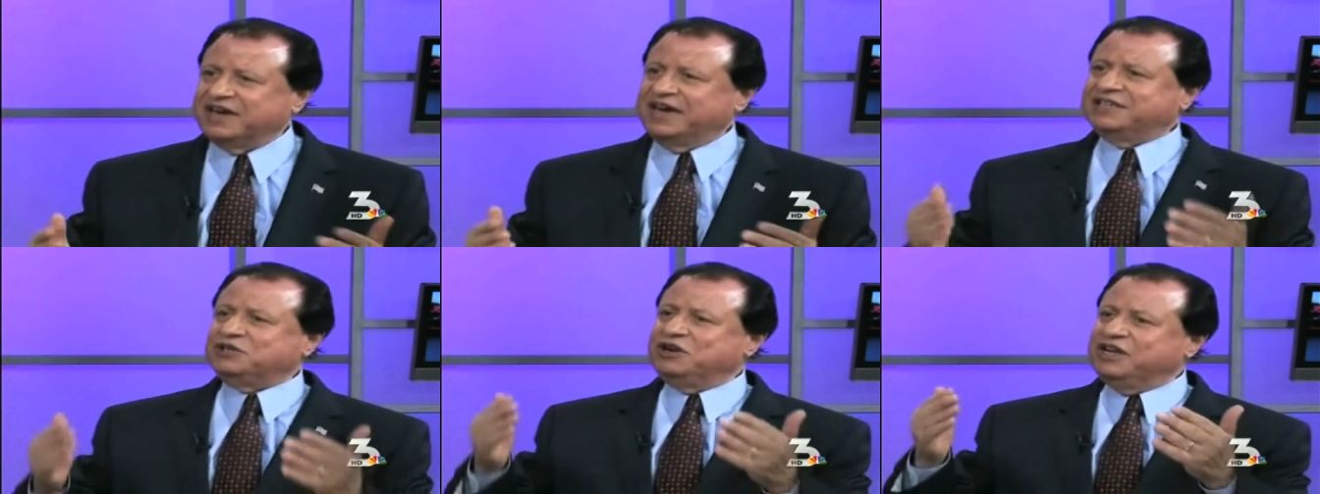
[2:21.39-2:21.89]

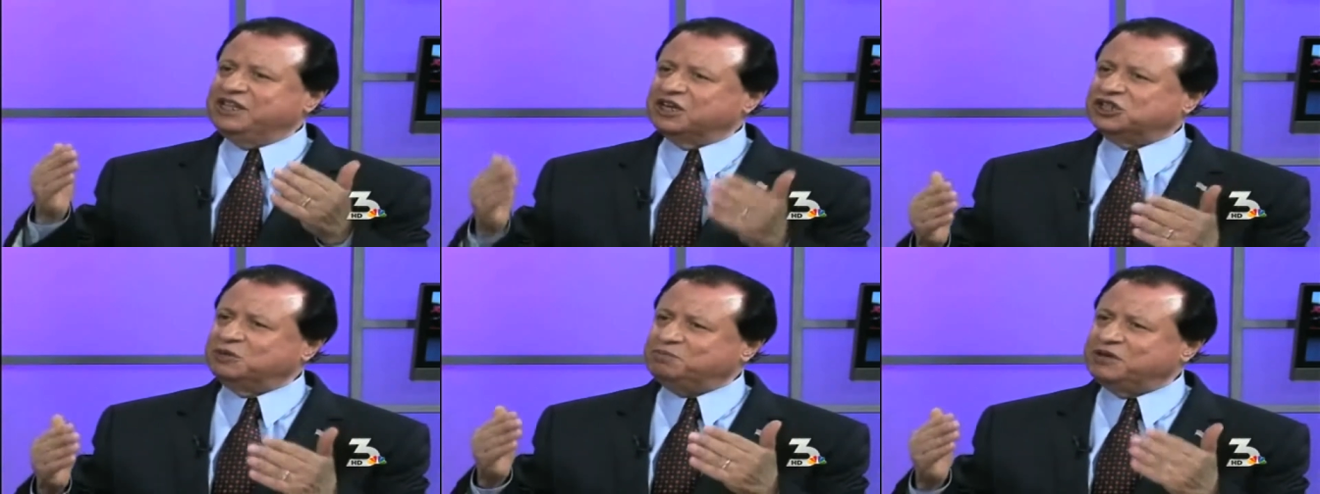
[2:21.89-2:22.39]
It's a
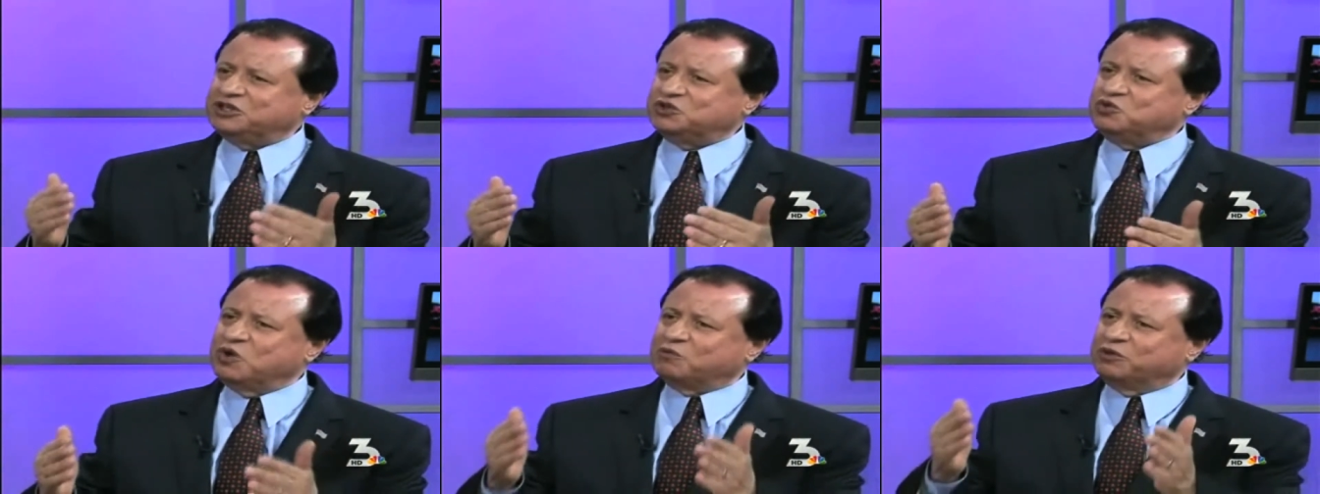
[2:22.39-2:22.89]
leadership
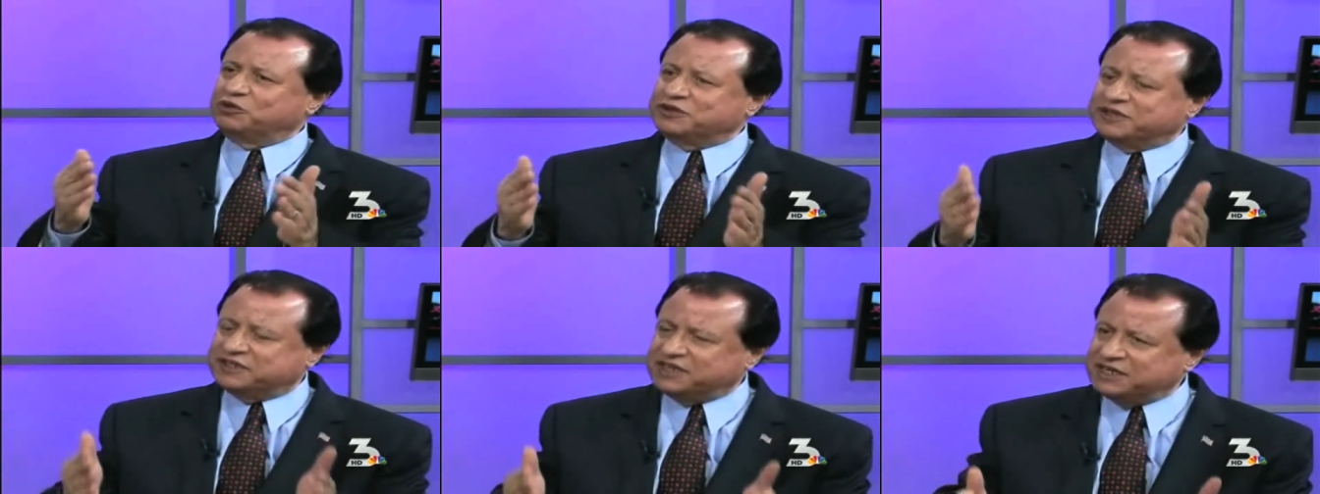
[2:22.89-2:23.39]
issue. I want the
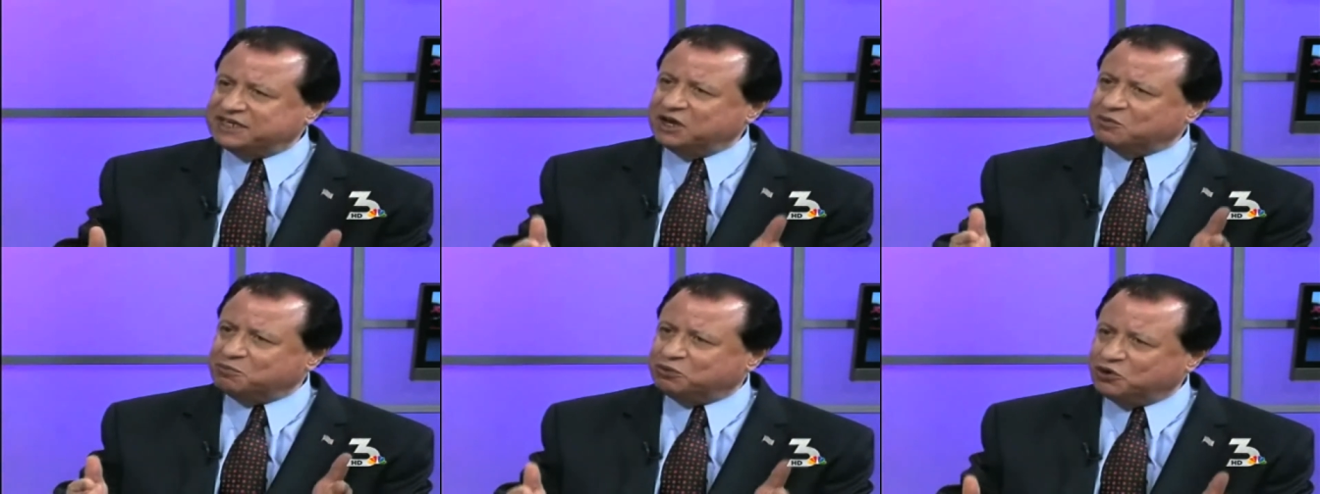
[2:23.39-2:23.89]
city
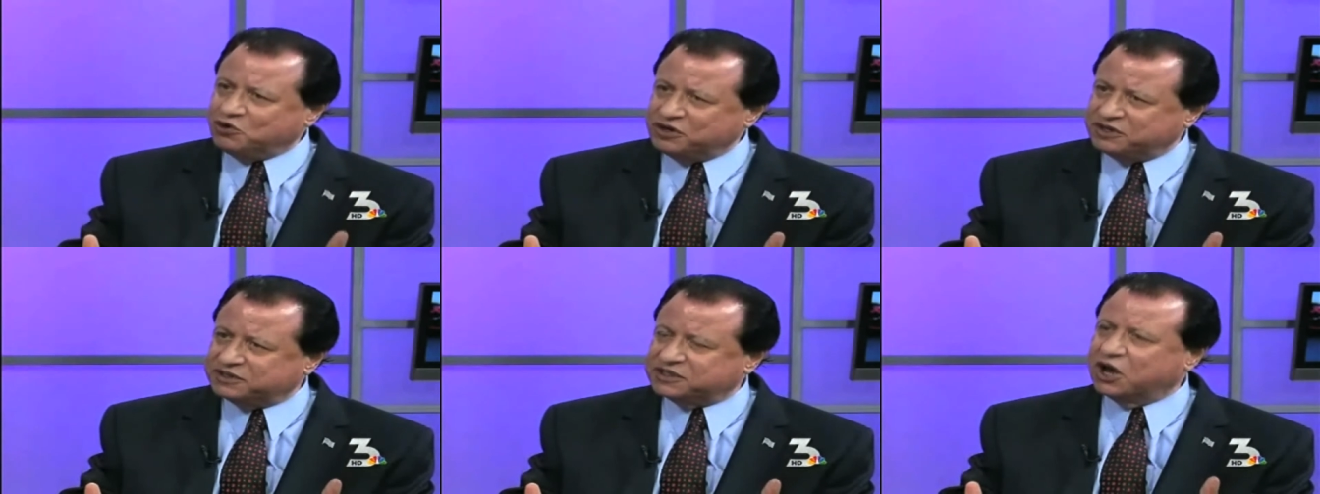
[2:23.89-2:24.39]

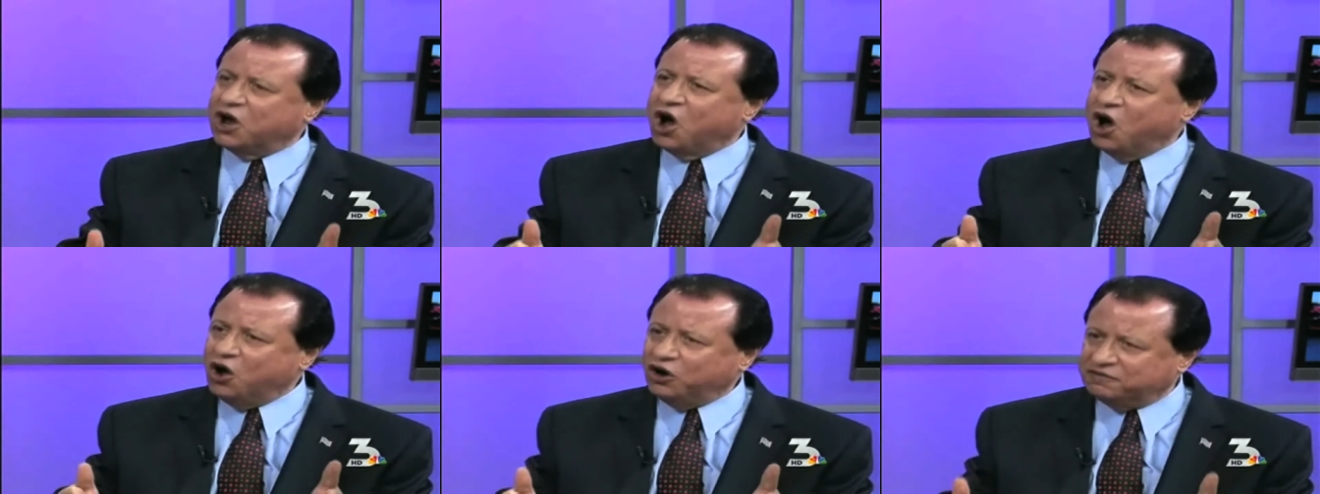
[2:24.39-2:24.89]
employees,
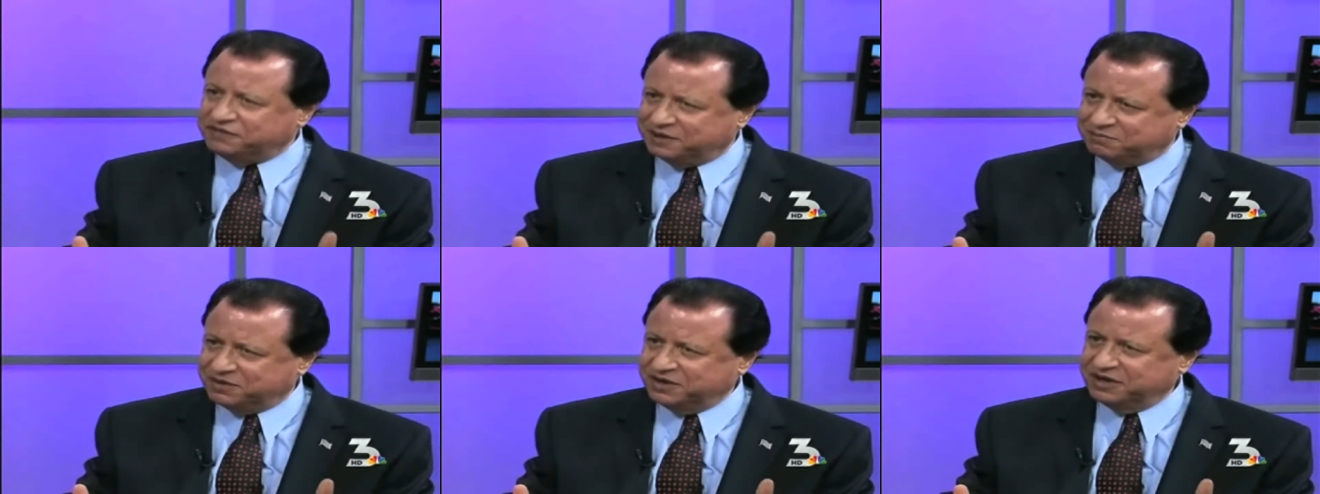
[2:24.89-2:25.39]
all of
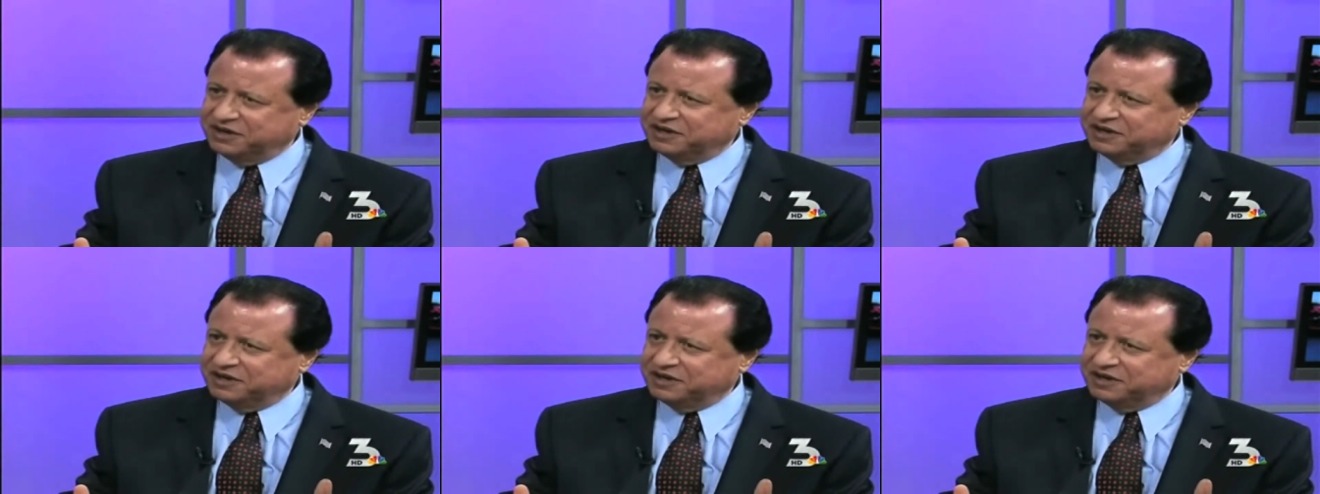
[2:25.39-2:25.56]
them,